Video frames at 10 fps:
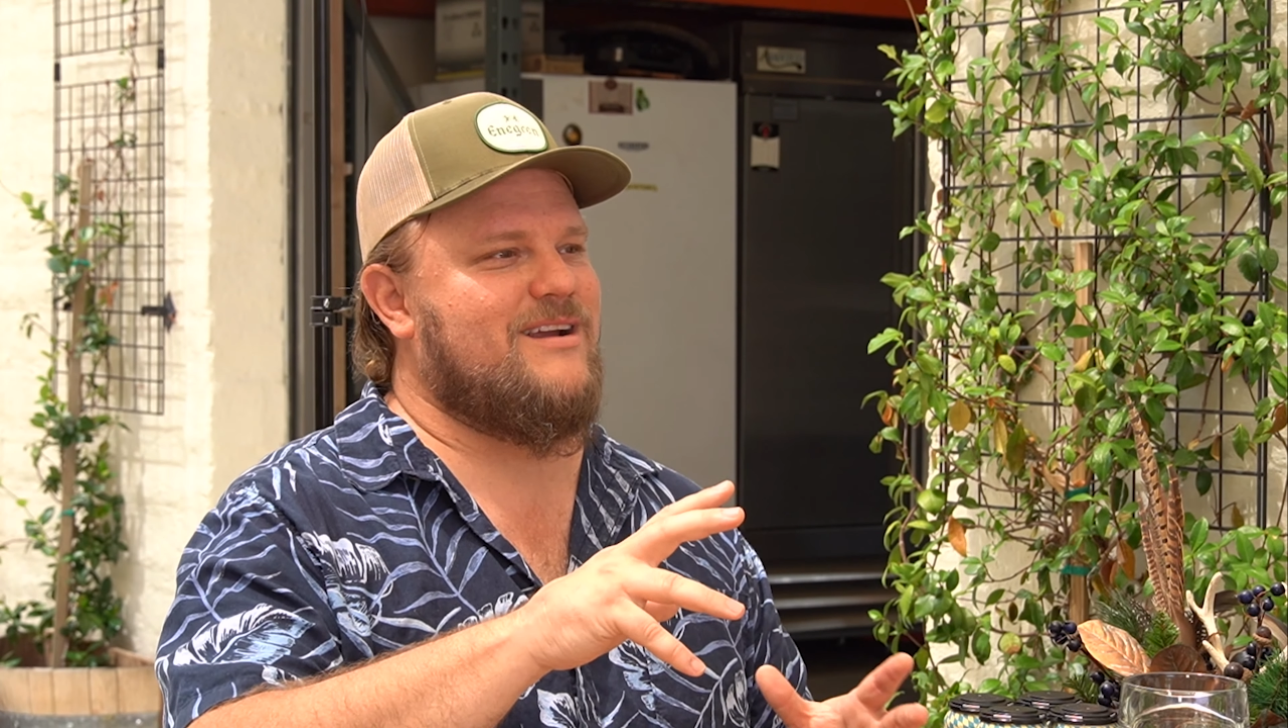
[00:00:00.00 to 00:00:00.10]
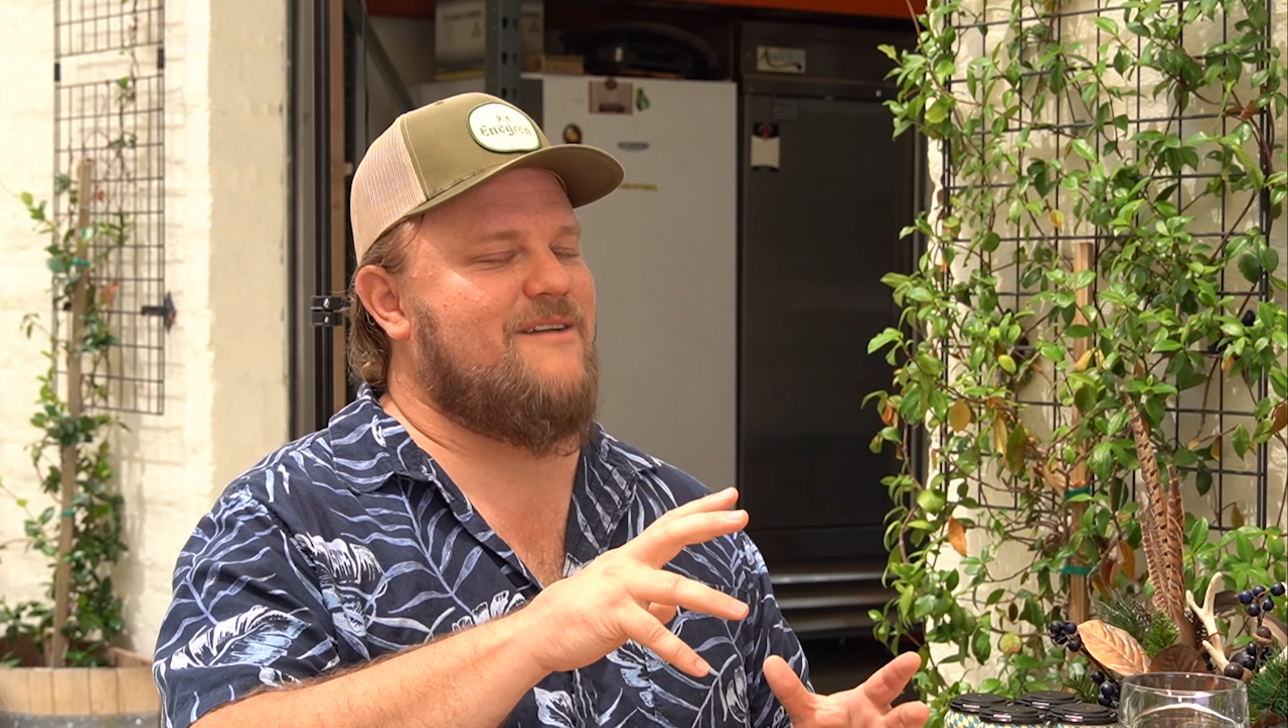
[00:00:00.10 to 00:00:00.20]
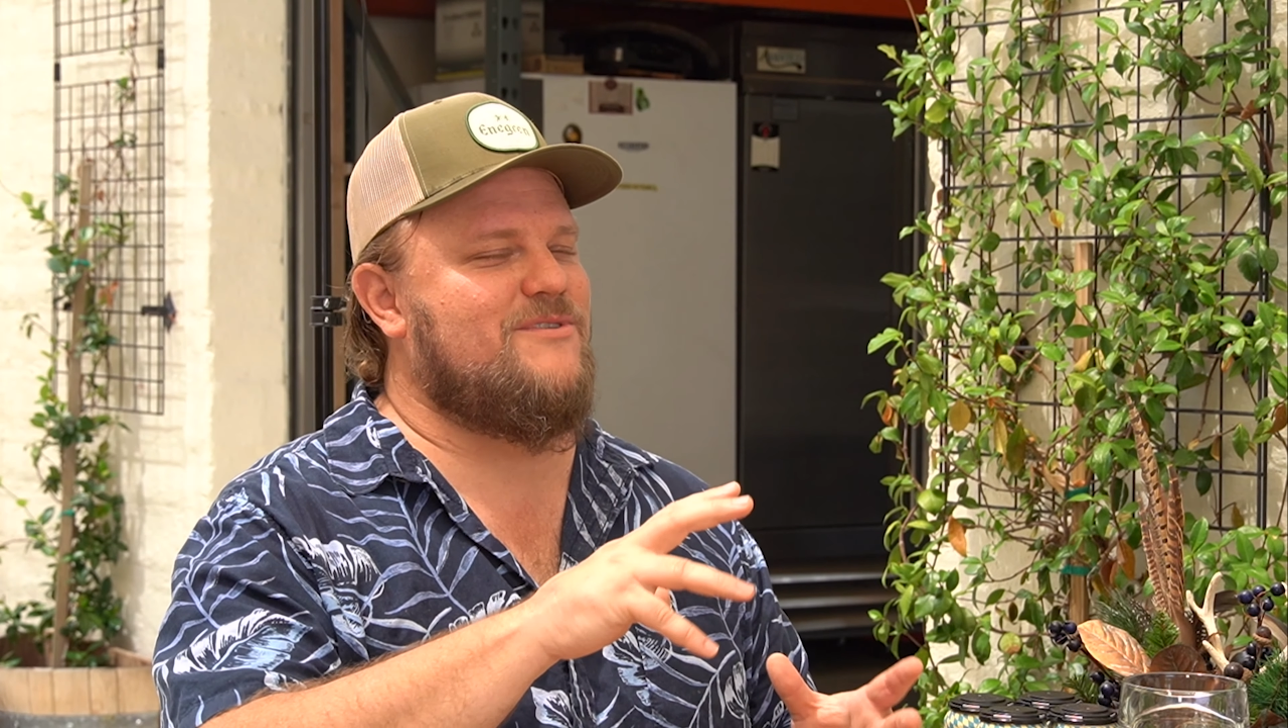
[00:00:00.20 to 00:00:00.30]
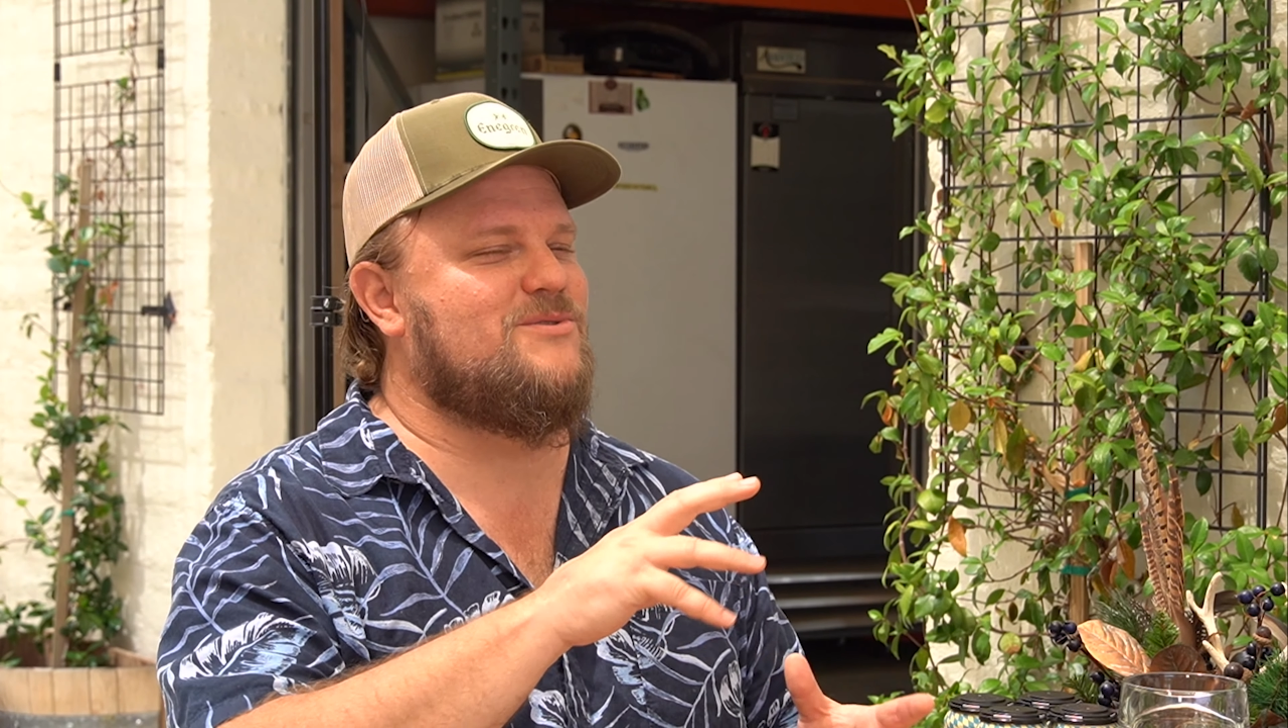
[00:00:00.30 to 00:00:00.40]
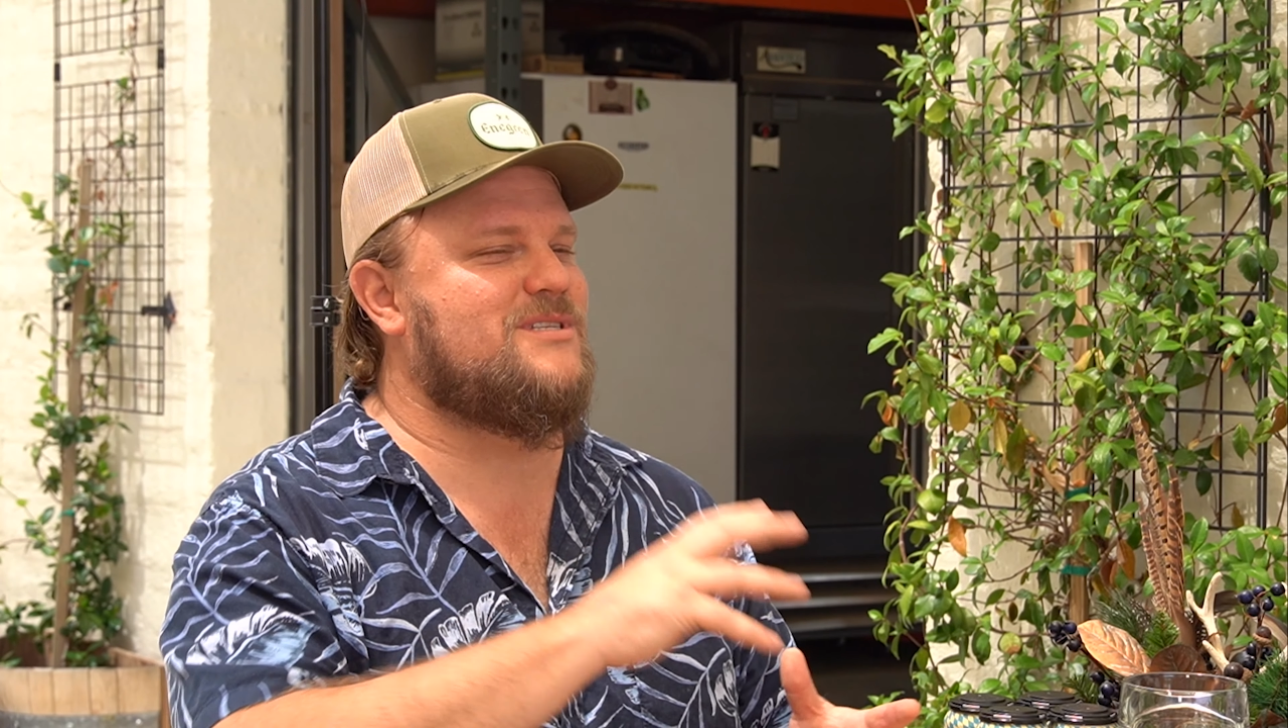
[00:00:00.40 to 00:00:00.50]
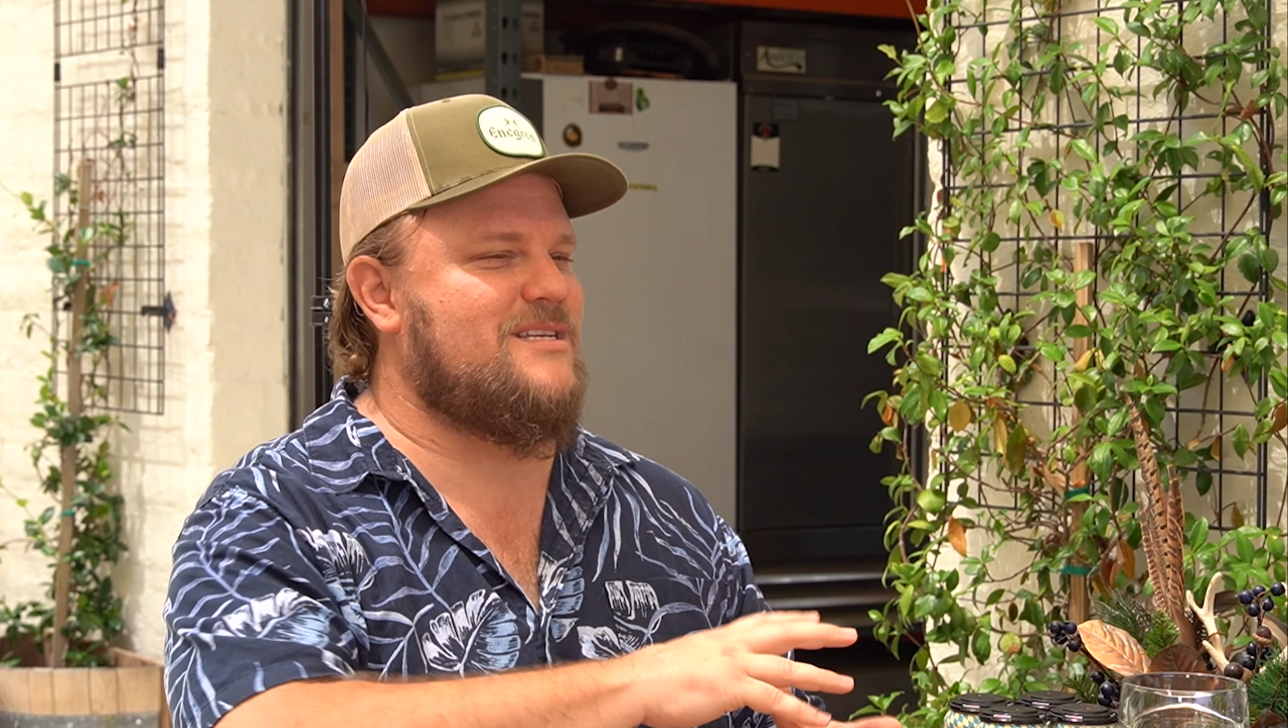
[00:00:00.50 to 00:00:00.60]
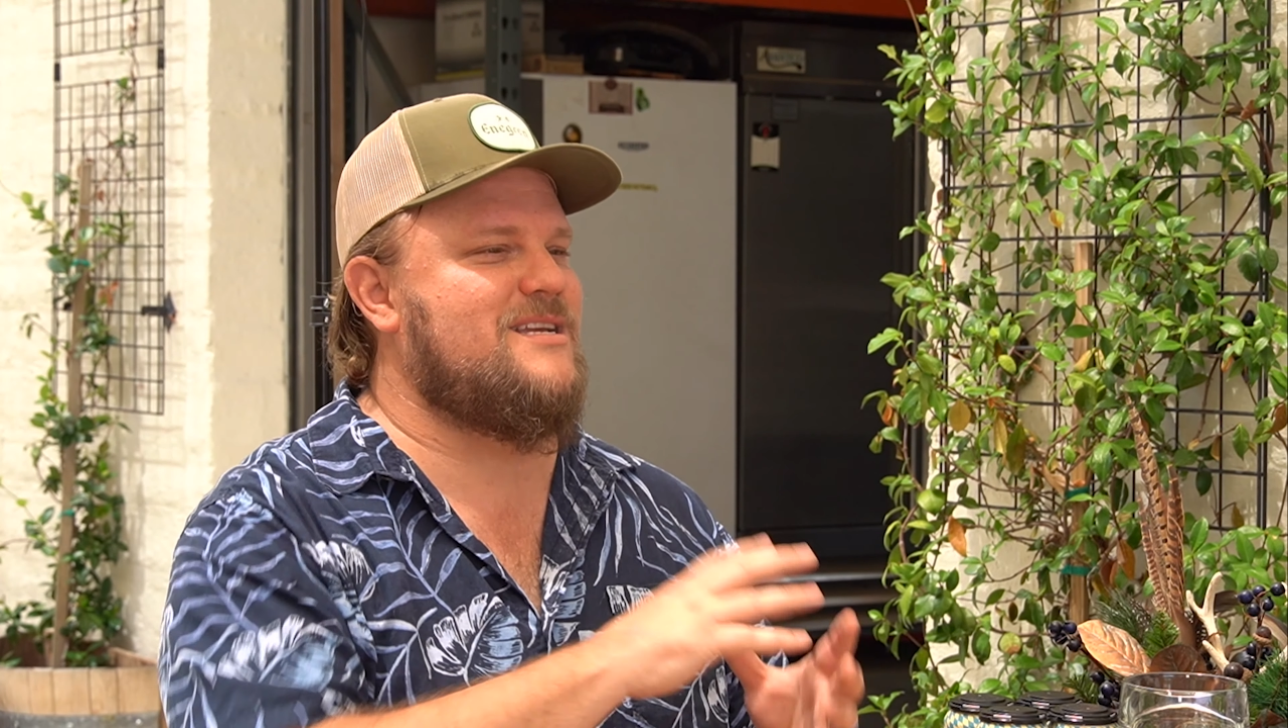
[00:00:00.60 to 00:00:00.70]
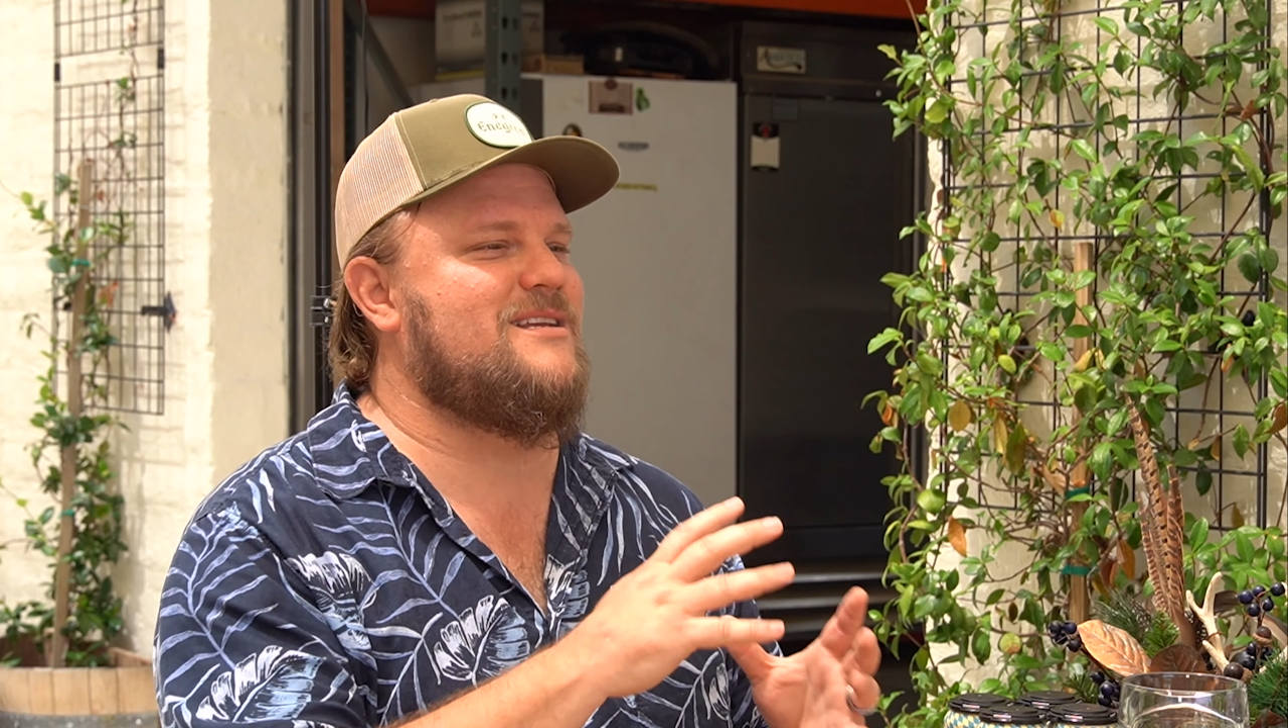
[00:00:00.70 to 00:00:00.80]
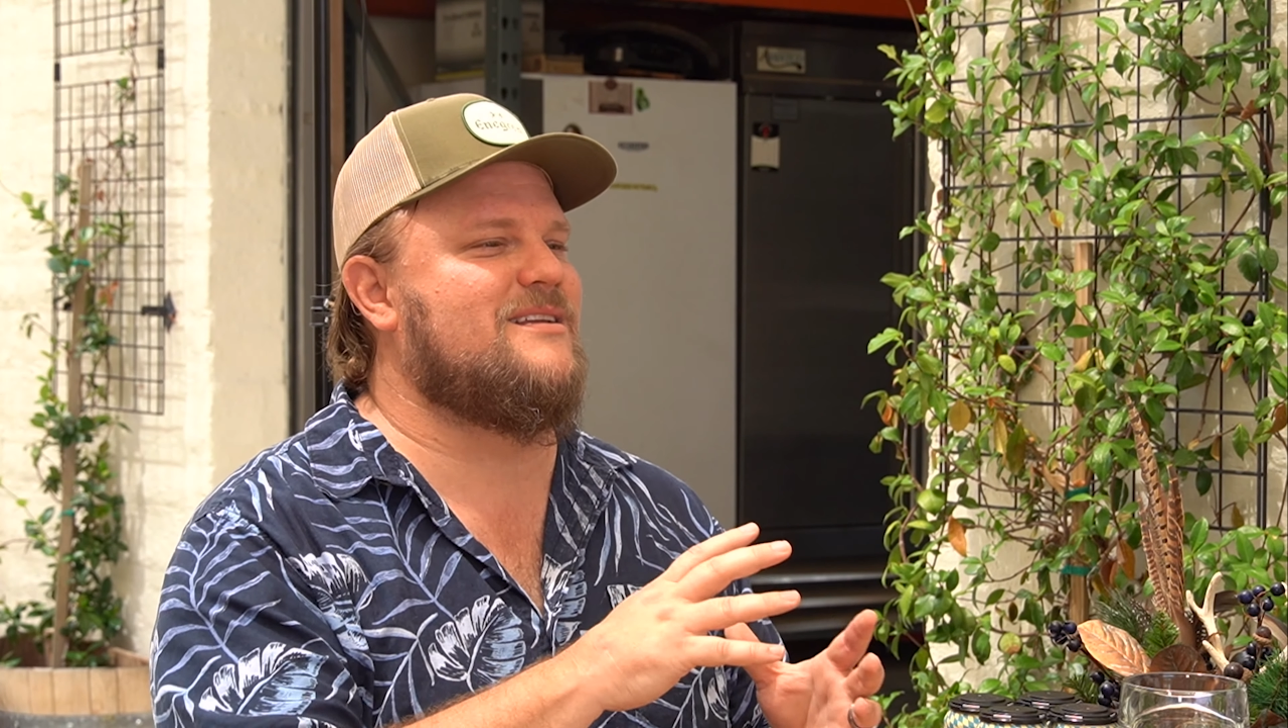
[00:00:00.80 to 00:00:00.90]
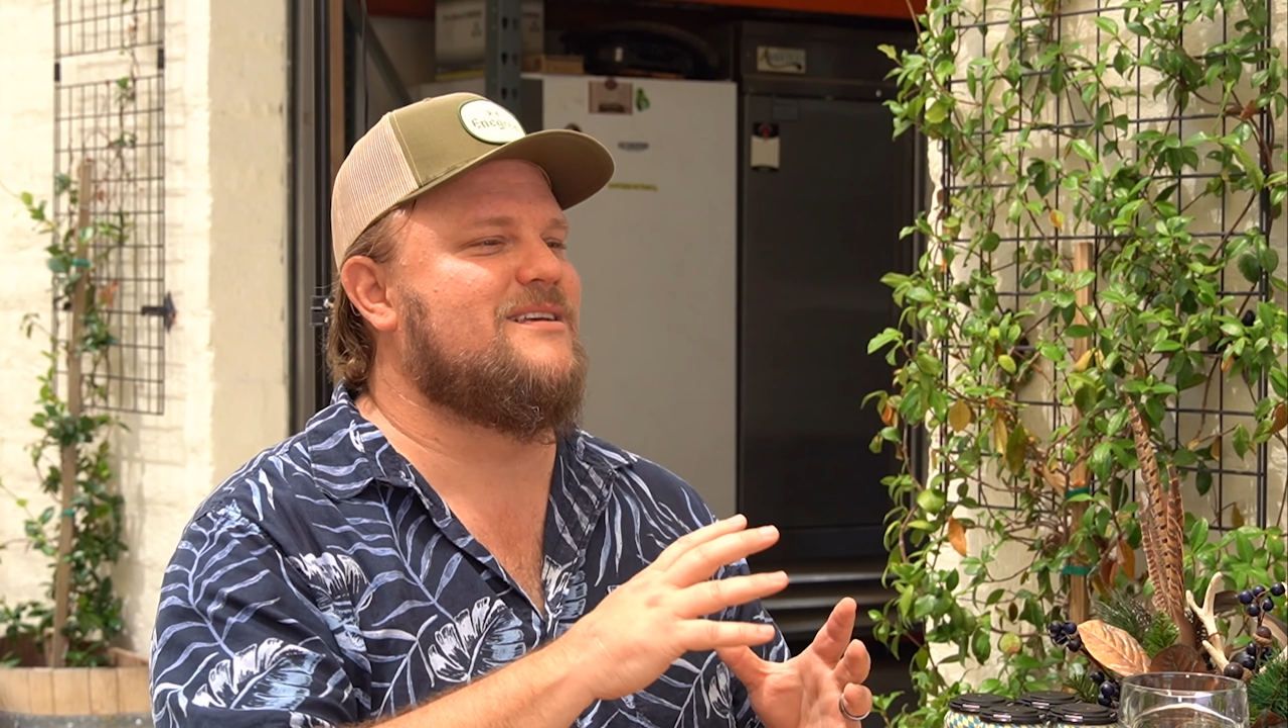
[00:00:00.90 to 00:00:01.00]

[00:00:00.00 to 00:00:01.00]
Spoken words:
have you seen,